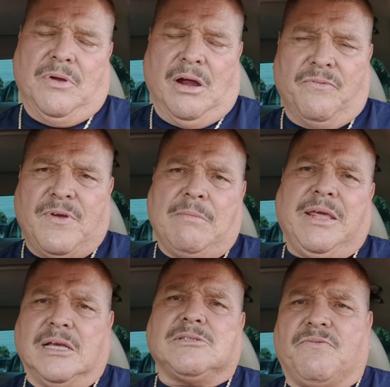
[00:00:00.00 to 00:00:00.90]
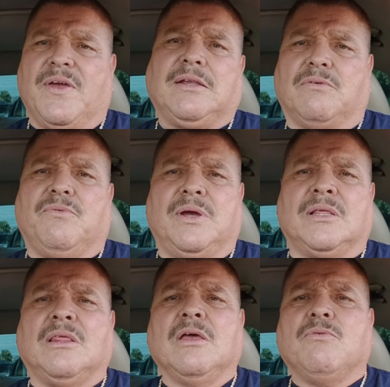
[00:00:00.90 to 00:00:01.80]
our family gets affected
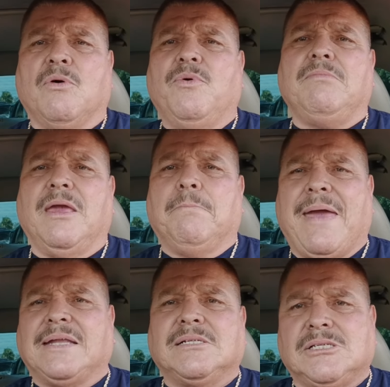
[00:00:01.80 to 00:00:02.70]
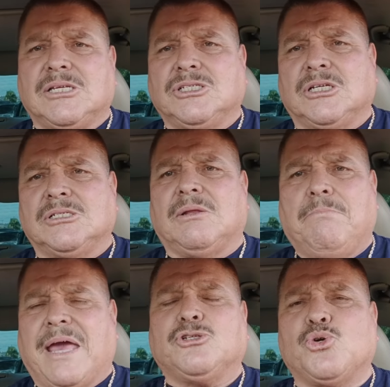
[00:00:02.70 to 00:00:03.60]
with when we make bad decisions and
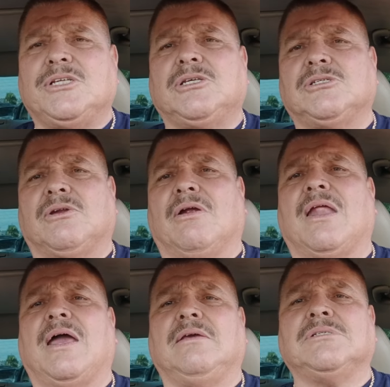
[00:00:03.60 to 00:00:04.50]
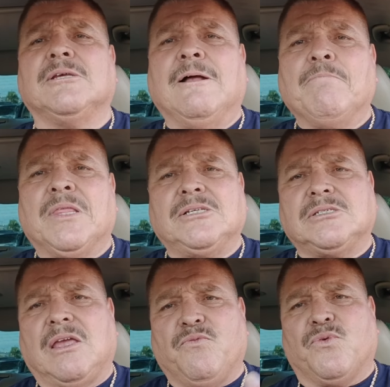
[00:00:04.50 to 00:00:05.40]
bad choices in our lives. Let's
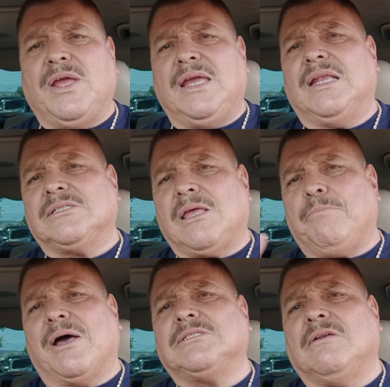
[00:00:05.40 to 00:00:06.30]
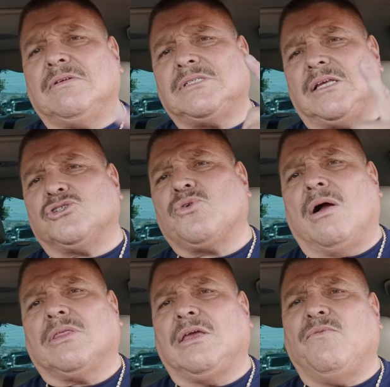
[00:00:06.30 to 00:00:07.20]
stay free. Let's stay positive. Let's stay
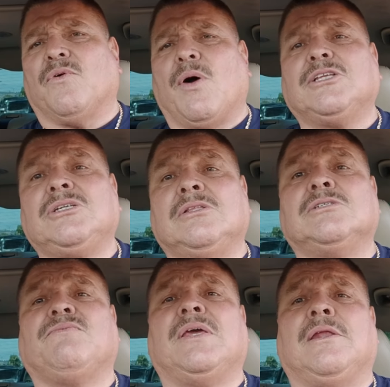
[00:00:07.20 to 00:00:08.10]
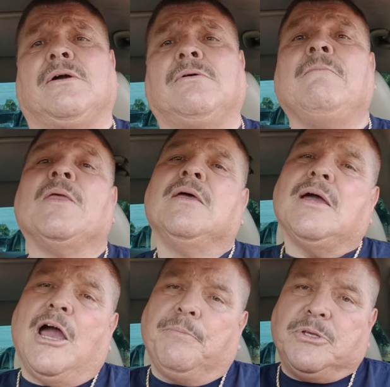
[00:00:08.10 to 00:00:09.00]
strong. Thank you for watching this video.
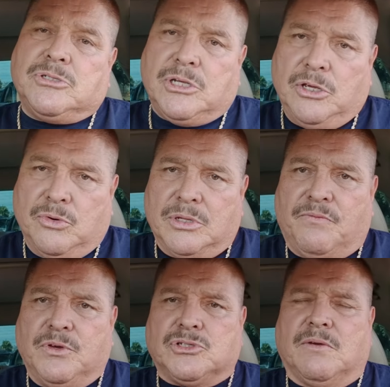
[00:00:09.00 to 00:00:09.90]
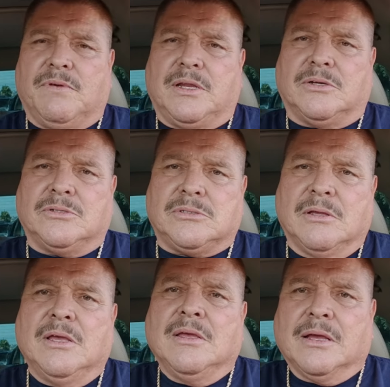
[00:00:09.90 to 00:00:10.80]
I hope to see you in future videos.
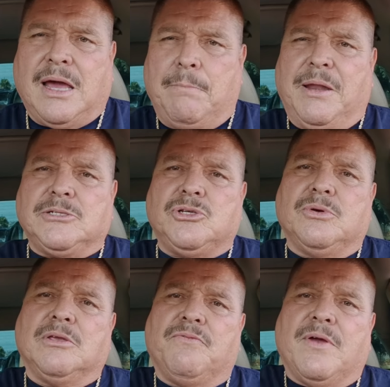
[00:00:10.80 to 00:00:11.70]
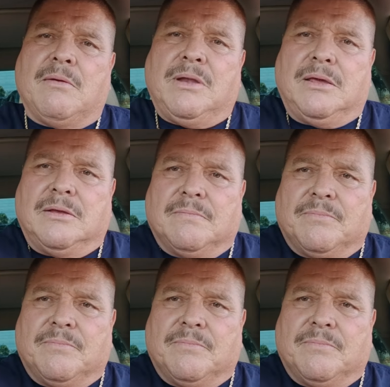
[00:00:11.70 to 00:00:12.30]
God bless you and your family.